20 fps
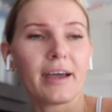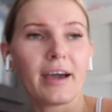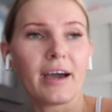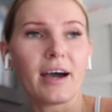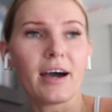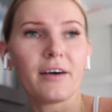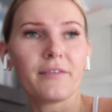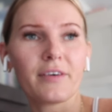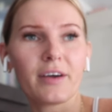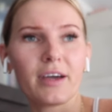
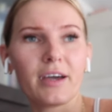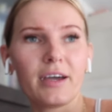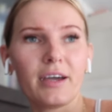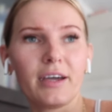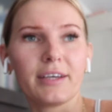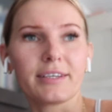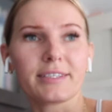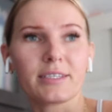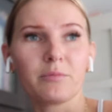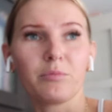have
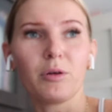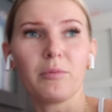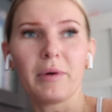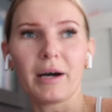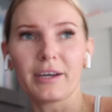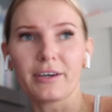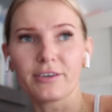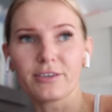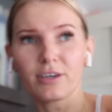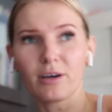a simple
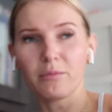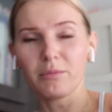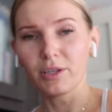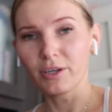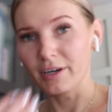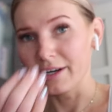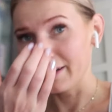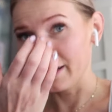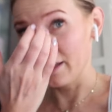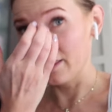modern
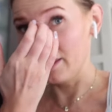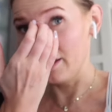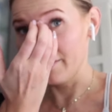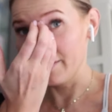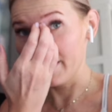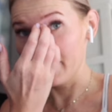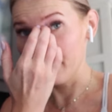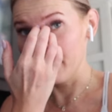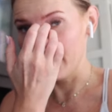tumbler and I love it,